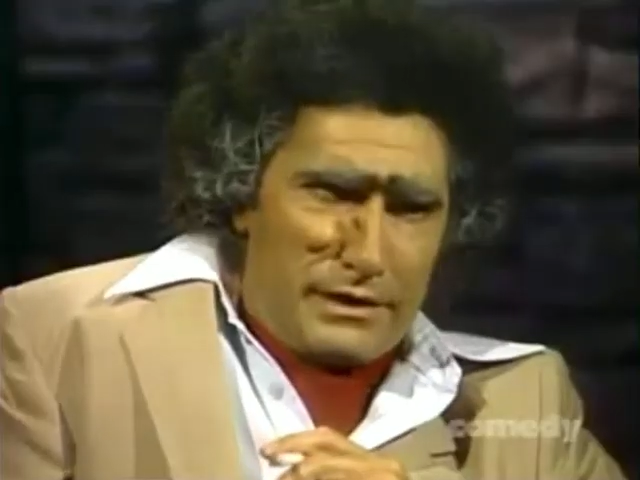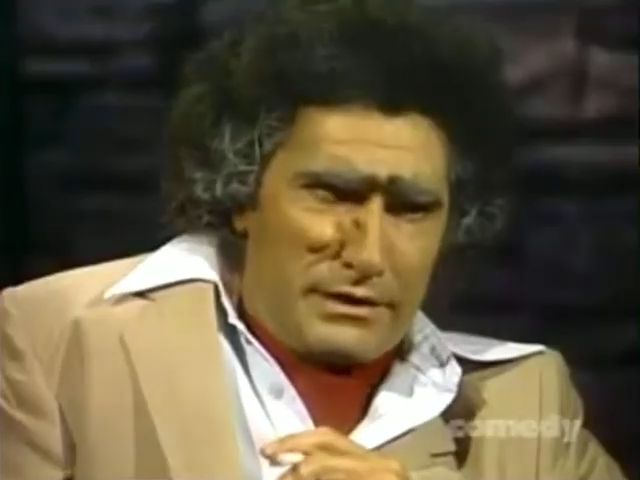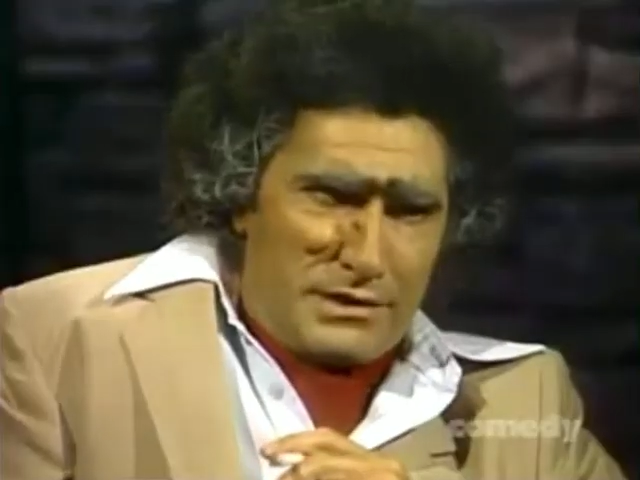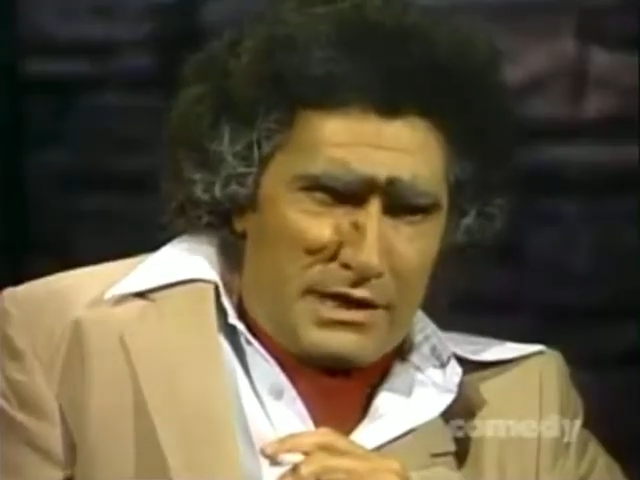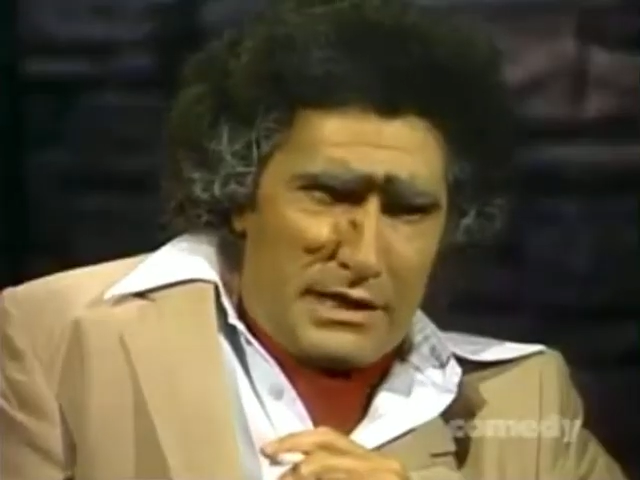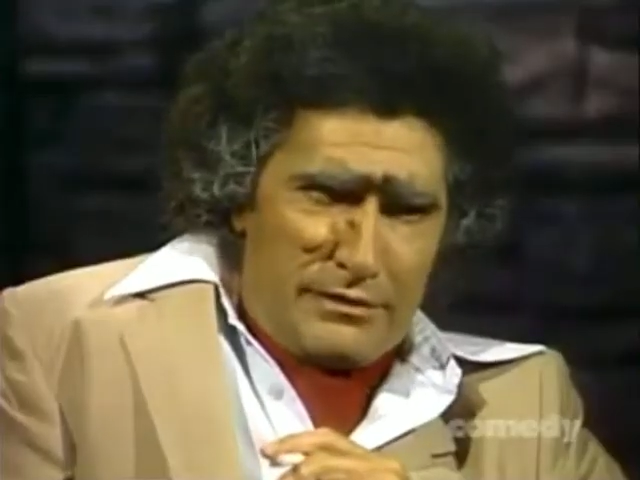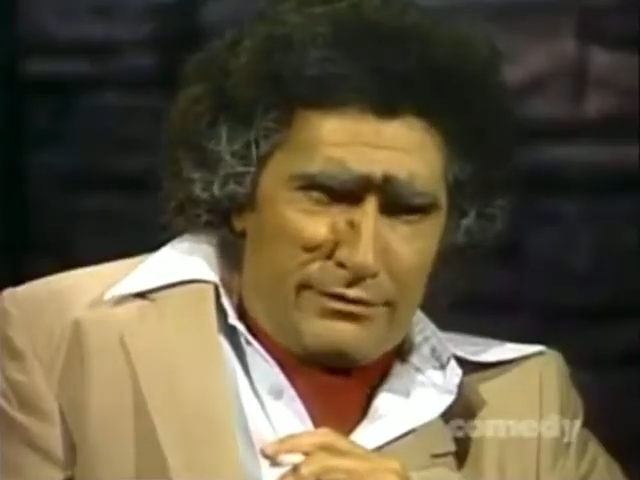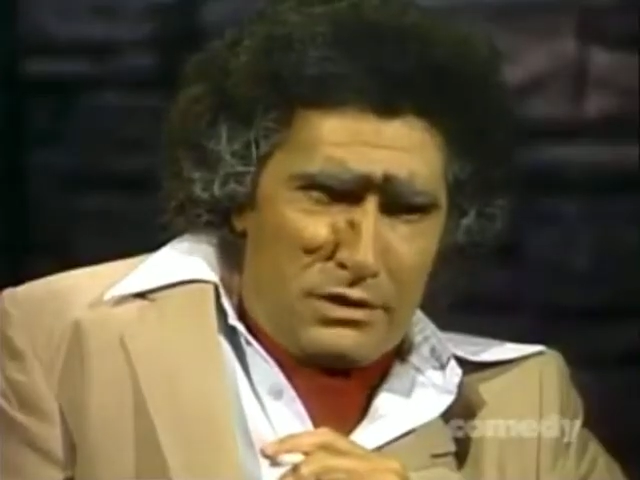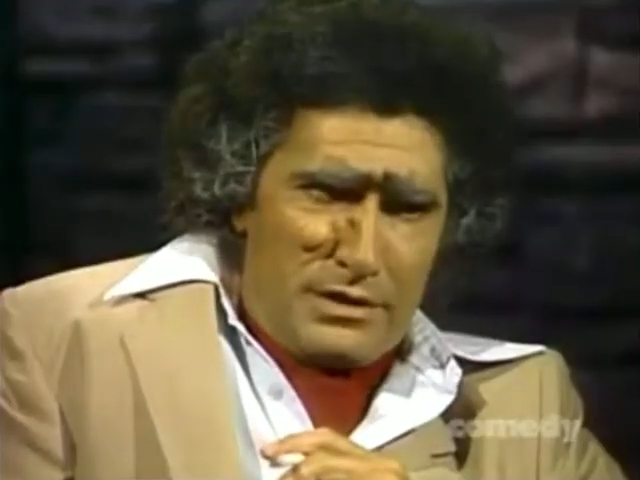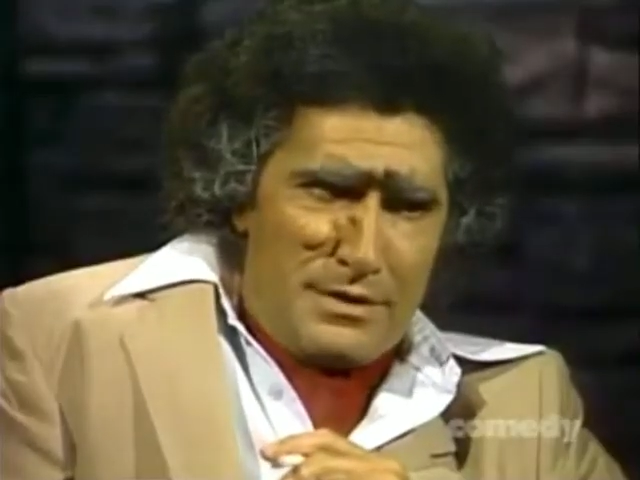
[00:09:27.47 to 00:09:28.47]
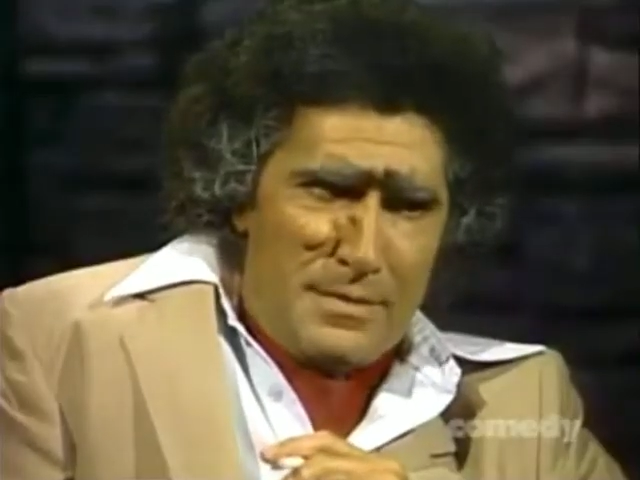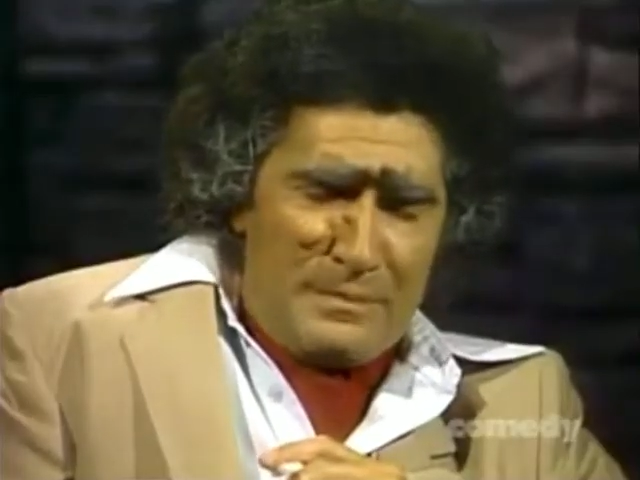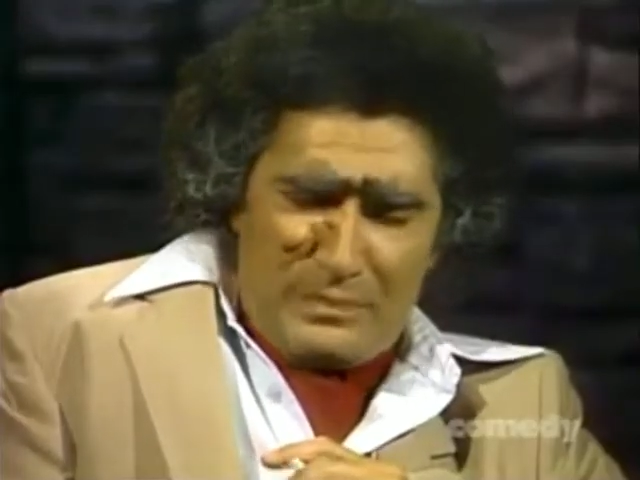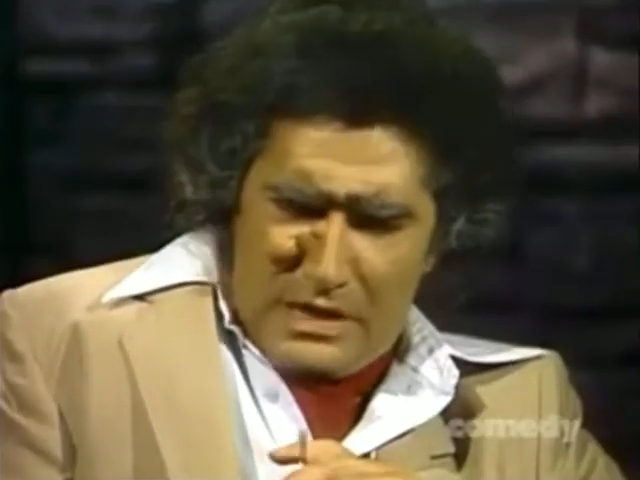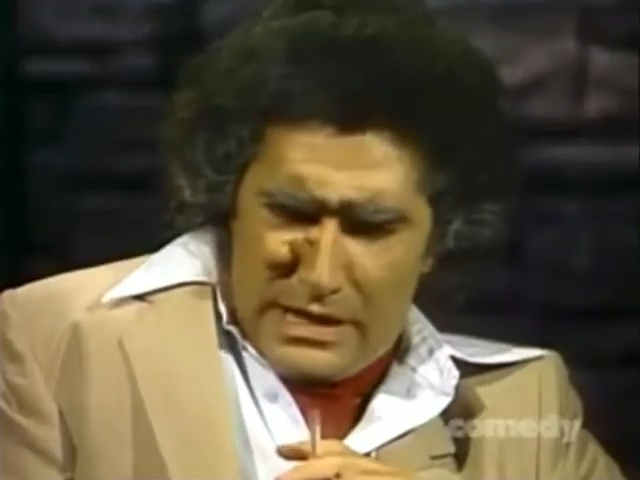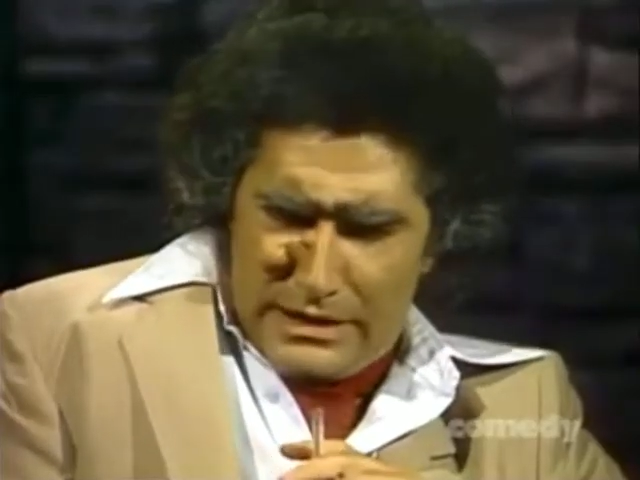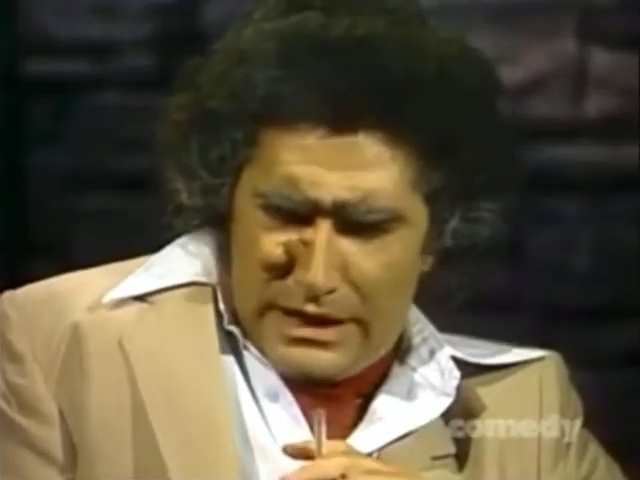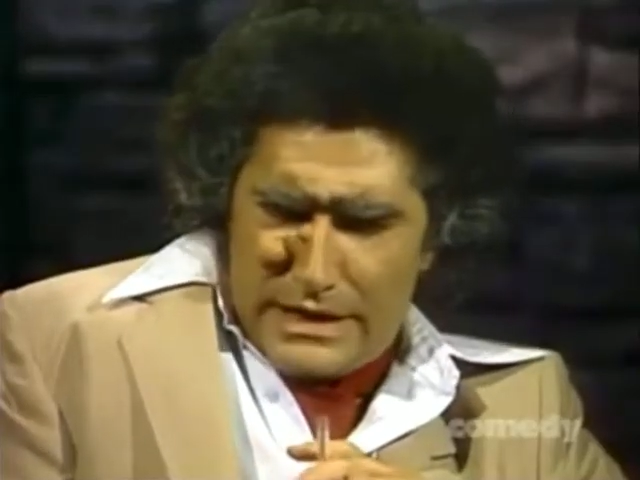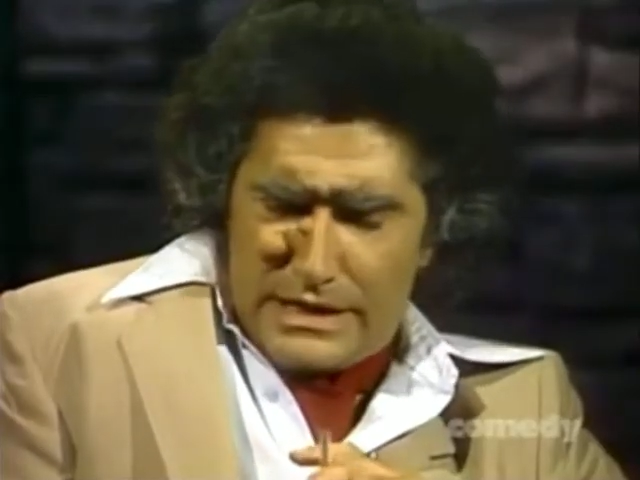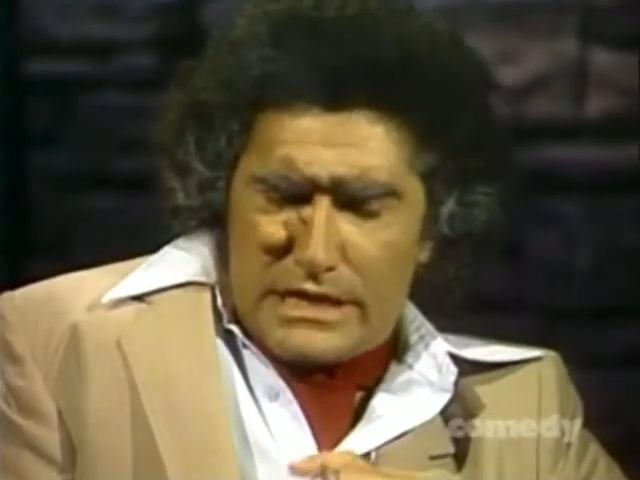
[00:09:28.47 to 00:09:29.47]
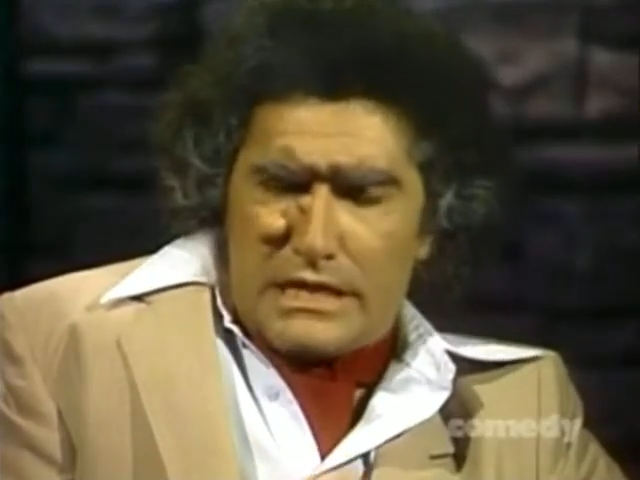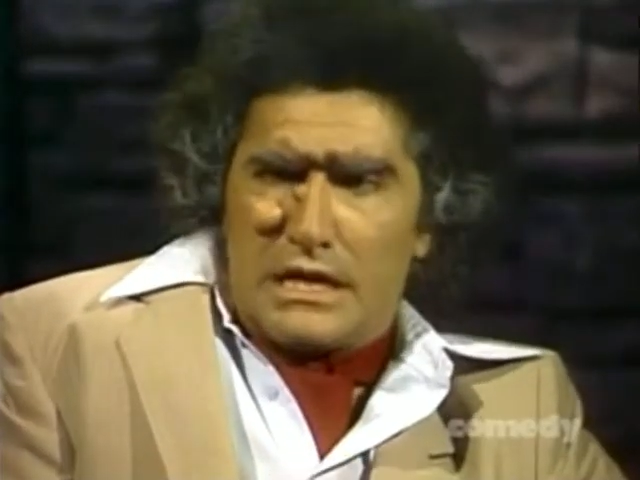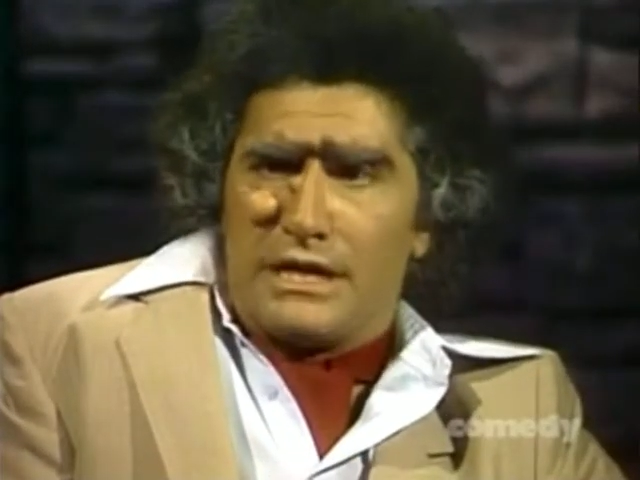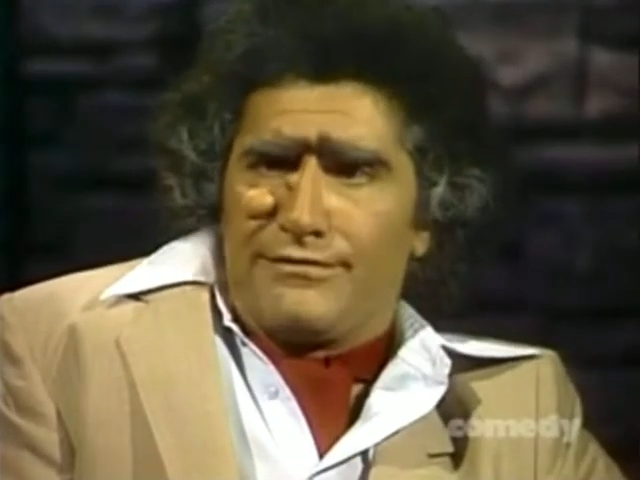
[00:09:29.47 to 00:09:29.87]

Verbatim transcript: years, Count Floyd. Yeah, I, uh,